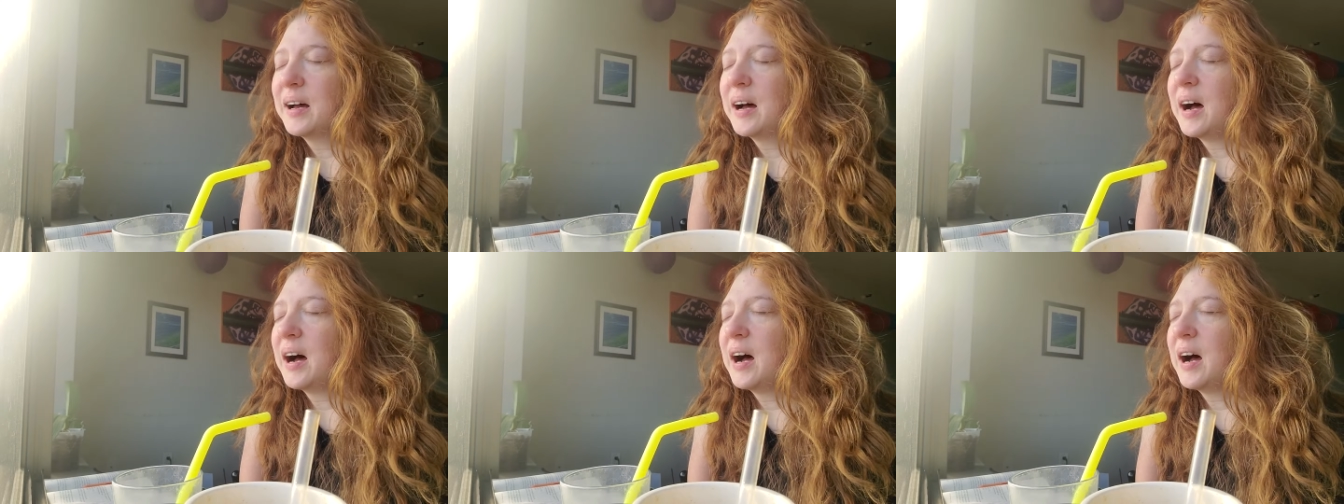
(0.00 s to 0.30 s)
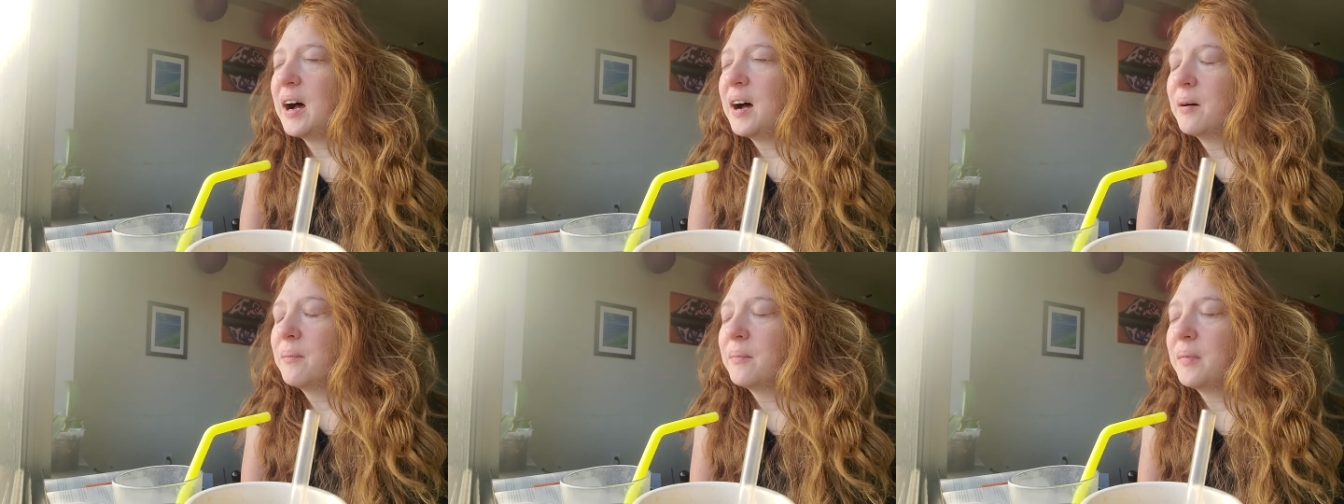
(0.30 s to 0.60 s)

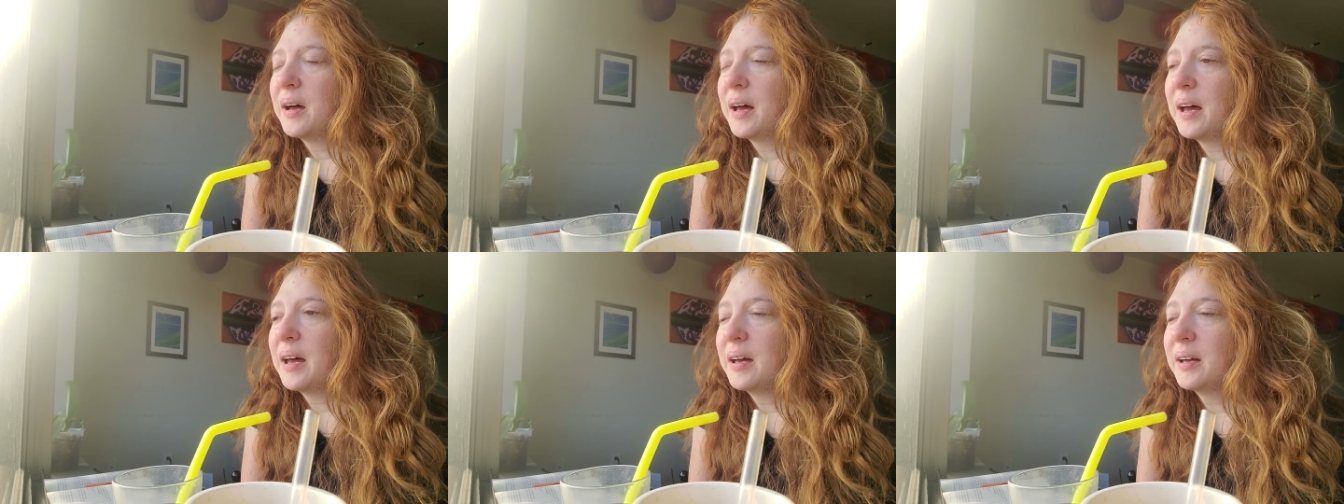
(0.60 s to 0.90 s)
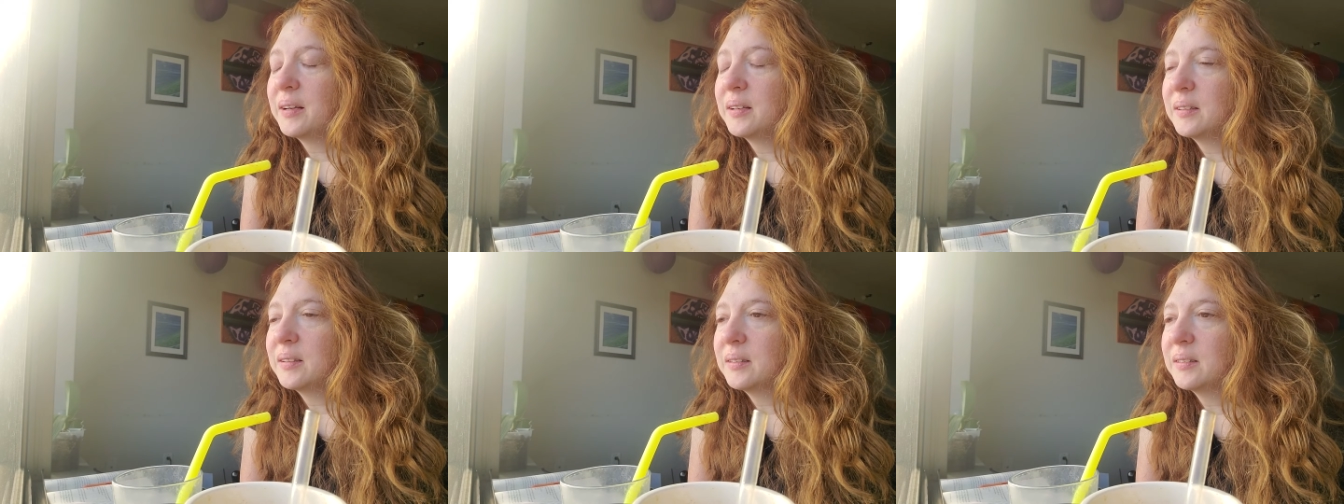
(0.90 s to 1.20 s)
um,
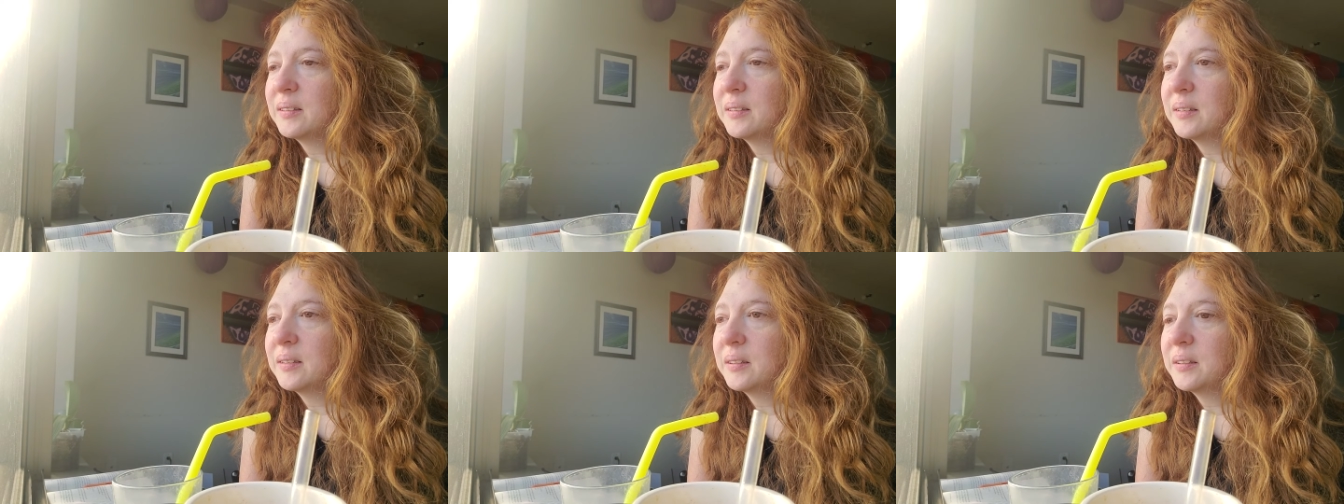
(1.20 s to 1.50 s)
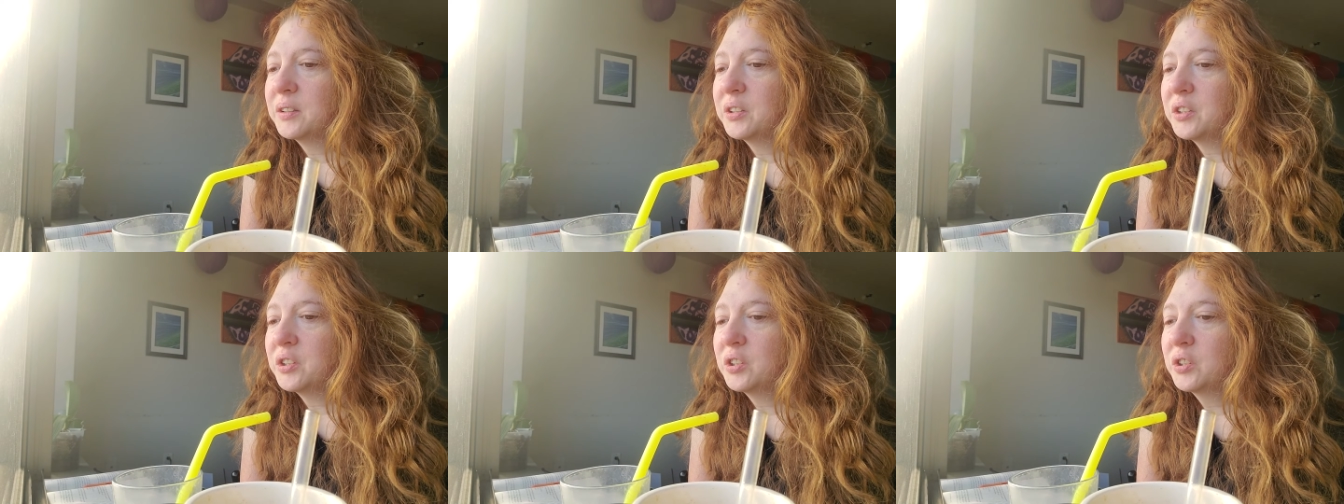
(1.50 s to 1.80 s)
and
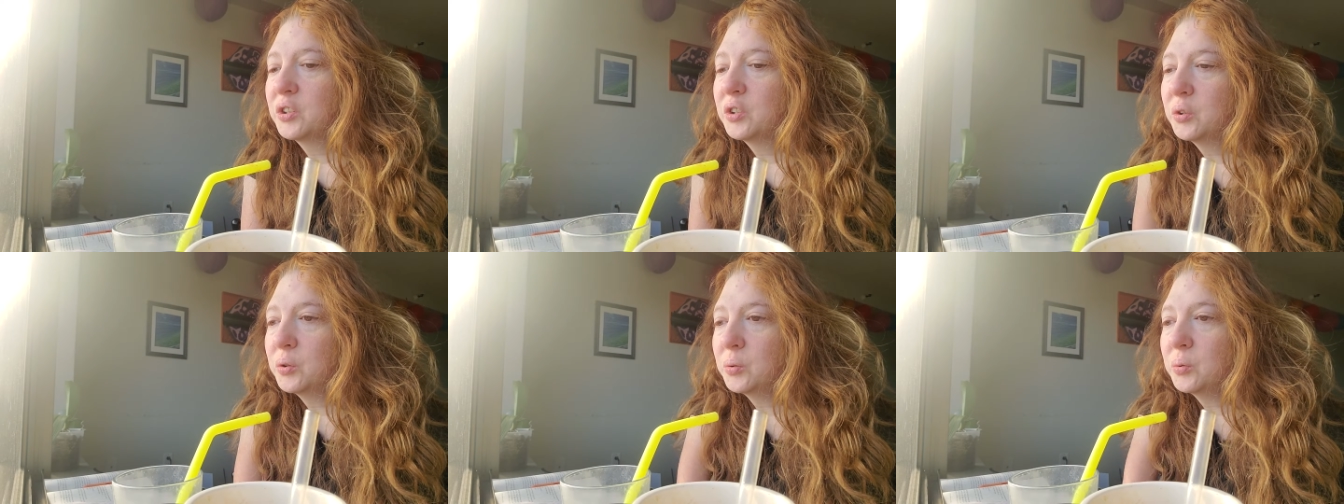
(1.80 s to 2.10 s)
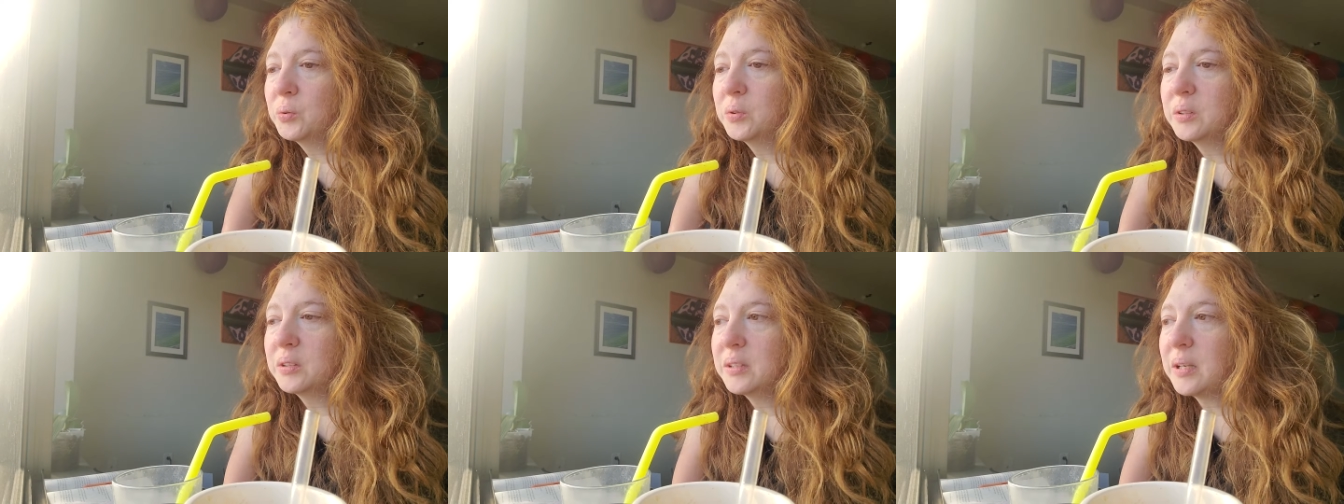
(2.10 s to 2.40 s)
just
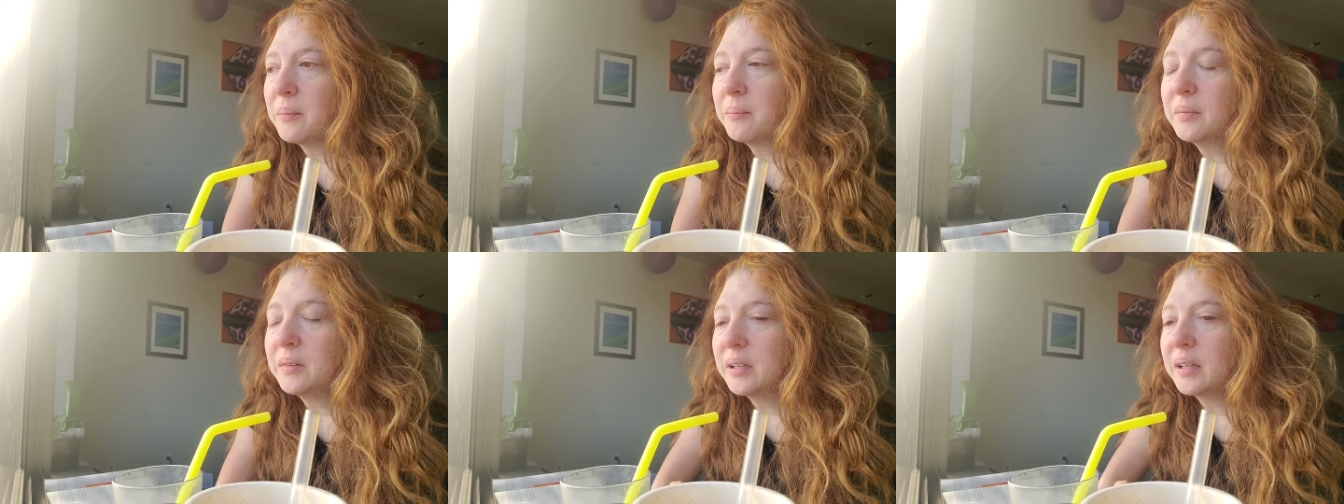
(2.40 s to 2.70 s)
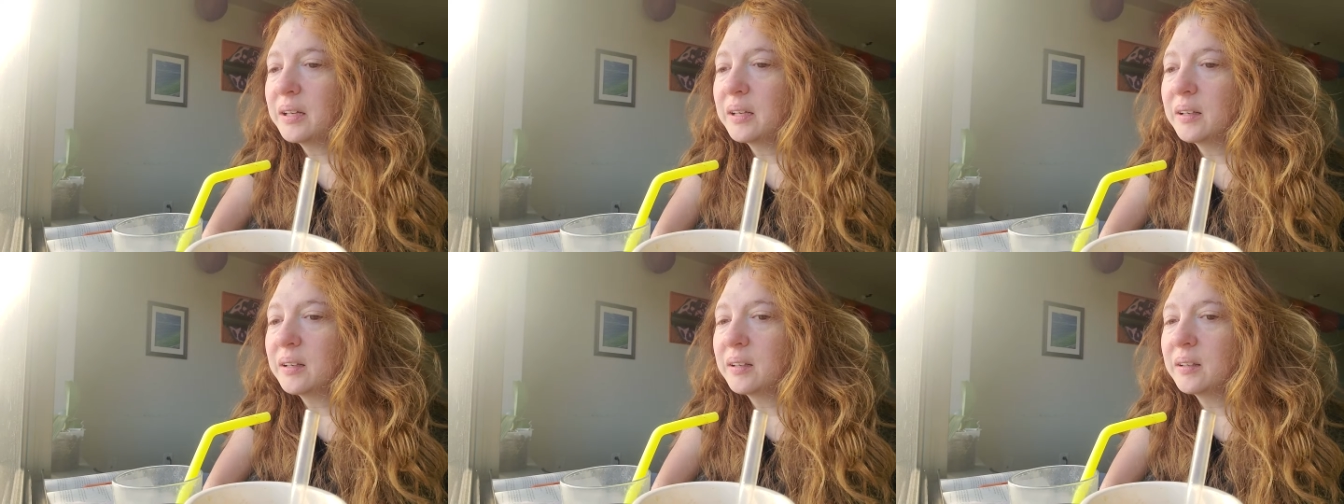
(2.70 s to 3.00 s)
do
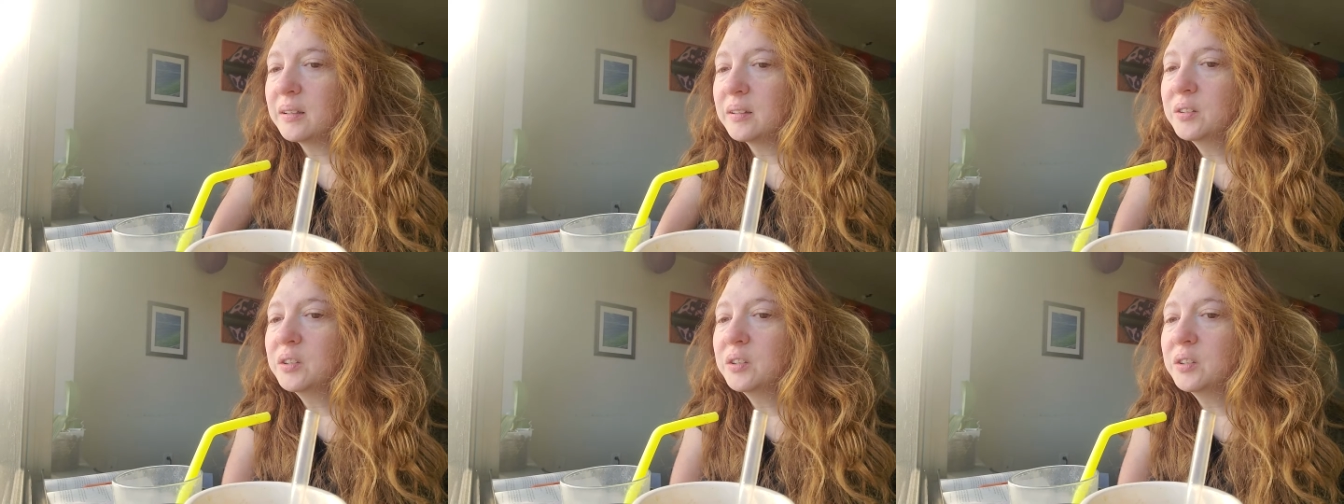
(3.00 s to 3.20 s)
something